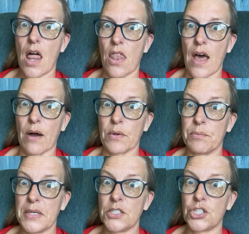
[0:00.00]
that would
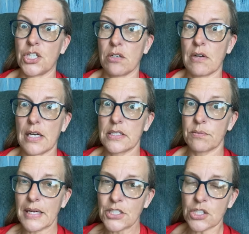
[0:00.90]
be Shira's
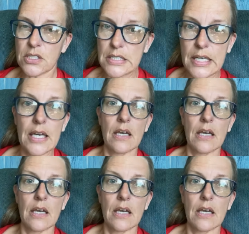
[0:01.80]
specialty,